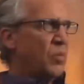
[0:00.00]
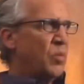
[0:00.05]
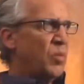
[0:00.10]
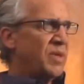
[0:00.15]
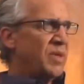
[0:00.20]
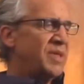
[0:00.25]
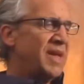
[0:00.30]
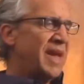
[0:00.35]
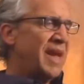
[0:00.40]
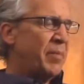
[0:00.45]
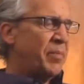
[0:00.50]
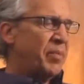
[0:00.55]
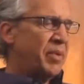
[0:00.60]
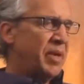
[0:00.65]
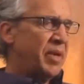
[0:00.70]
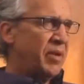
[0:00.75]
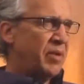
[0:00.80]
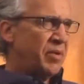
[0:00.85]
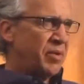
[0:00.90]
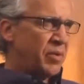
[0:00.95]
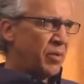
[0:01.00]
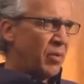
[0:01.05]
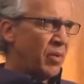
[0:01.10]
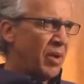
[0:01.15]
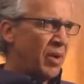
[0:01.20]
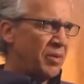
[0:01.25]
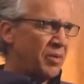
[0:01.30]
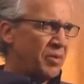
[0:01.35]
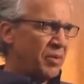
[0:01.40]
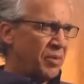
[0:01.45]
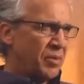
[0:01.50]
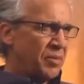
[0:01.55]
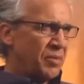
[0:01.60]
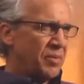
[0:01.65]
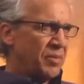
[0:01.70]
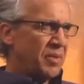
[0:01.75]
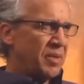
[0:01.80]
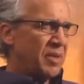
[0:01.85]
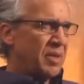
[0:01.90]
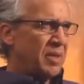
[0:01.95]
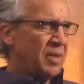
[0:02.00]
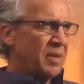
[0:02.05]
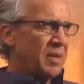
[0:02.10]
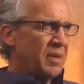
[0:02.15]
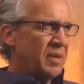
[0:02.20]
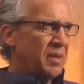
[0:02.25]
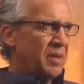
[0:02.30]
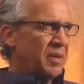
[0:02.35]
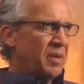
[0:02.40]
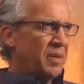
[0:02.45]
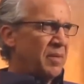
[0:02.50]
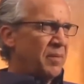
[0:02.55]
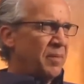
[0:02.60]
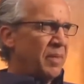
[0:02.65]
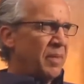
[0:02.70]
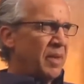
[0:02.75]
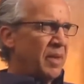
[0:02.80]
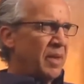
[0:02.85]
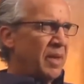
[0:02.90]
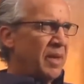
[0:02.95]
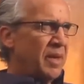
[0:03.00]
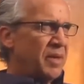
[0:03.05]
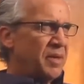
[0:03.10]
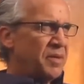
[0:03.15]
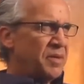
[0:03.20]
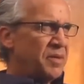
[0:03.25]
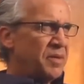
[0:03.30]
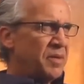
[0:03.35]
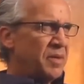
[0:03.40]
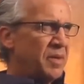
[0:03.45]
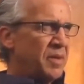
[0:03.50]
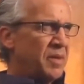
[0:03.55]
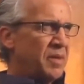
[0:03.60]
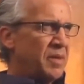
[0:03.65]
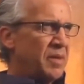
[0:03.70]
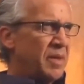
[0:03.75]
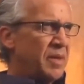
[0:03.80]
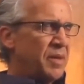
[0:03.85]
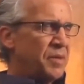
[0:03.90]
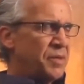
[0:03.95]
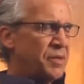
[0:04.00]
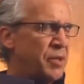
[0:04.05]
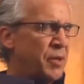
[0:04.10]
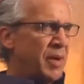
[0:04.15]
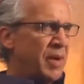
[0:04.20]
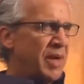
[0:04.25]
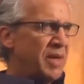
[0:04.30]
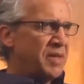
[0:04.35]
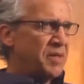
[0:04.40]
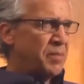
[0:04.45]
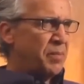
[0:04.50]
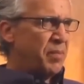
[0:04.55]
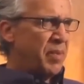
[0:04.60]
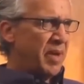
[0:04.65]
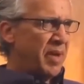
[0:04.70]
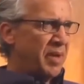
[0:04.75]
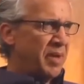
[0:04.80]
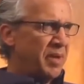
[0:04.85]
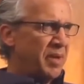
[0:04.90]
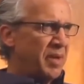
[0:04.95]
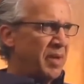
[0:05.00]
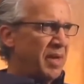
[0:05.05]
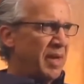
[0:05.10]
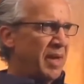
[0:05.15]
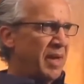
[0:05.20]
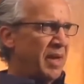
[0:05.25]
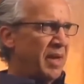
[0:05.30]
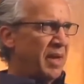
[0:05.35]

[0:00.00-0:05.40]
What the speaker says: What's happened here in Toronto is there has been